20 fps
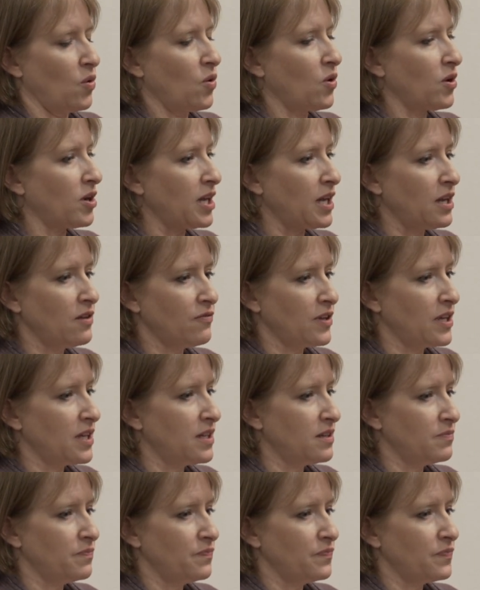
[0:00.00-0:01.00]
Or
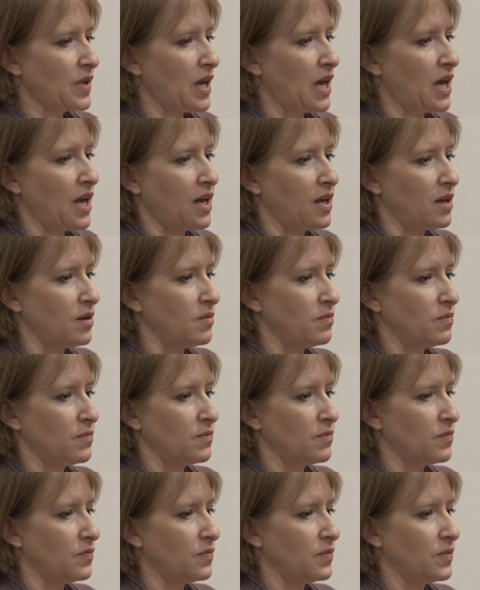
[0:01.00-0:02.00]
even,
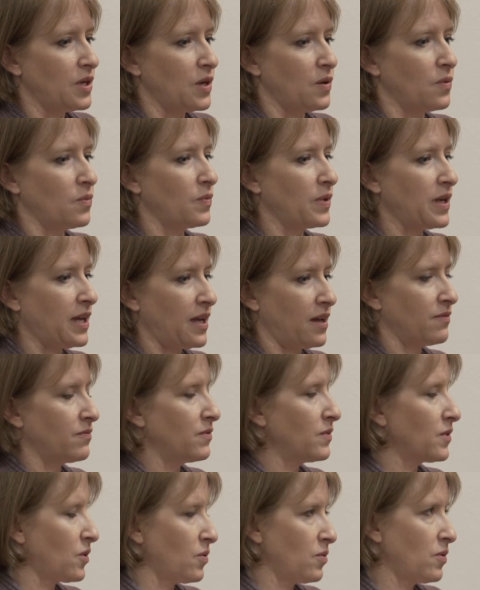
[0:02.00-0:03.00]
we have
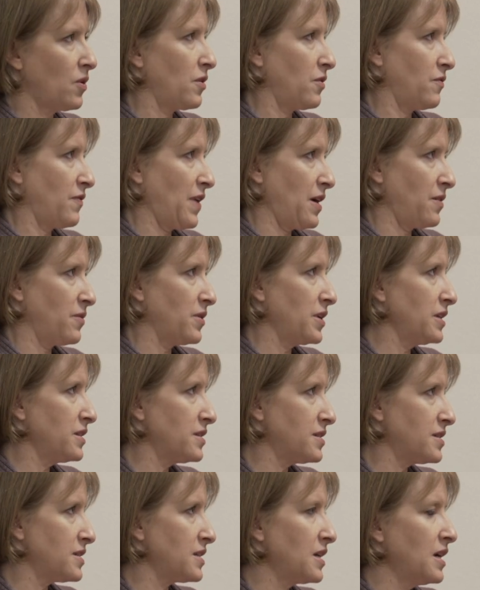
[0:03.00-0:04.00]
the
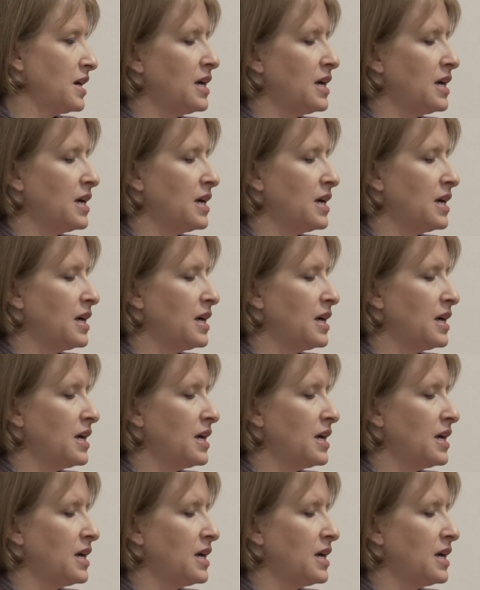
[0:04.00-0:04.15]
coronavirus,